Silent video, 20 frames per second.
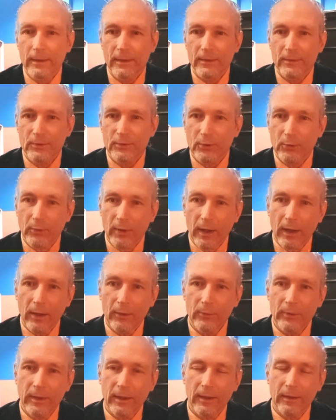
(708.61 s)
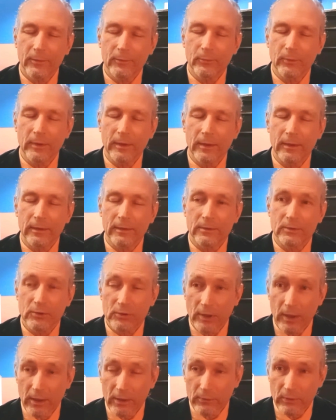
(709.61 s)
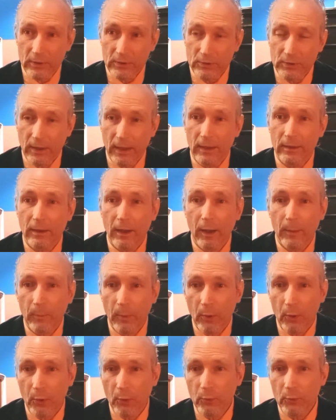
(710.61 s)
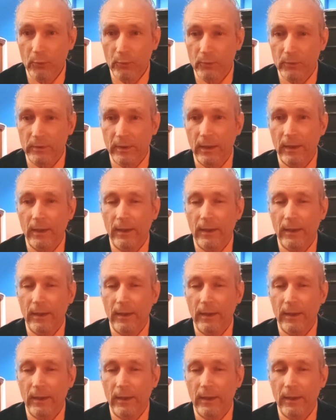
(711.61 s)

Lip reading: So how can we cherish and uphold